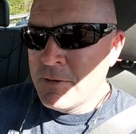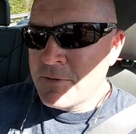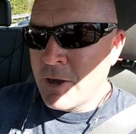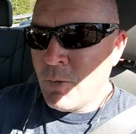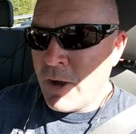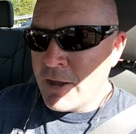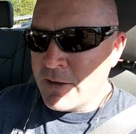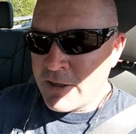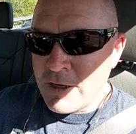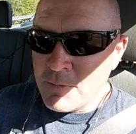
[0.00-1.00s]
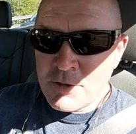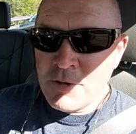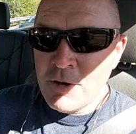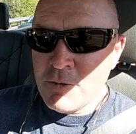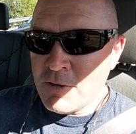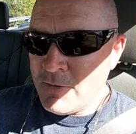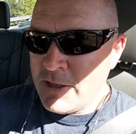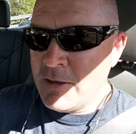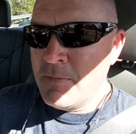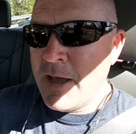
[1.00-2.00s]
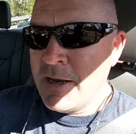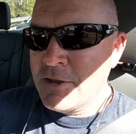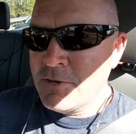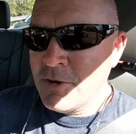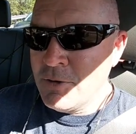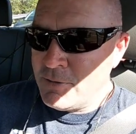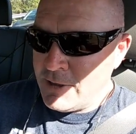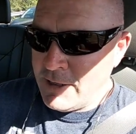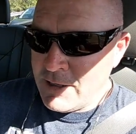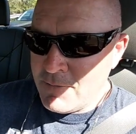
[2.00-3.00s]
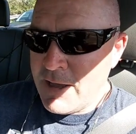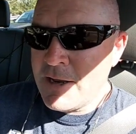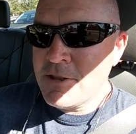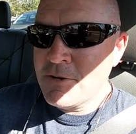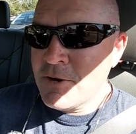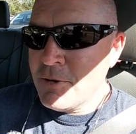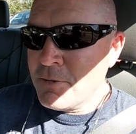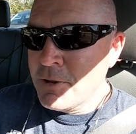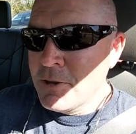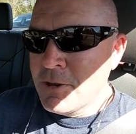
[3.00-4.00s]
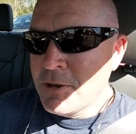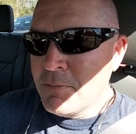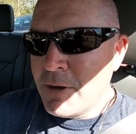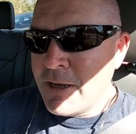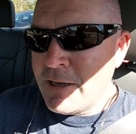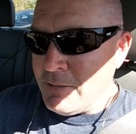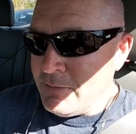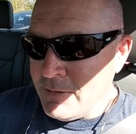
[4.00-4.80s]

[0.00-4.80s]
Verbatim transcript: so why not tell them the truth if they get mad at the truth then they get mad at the truth but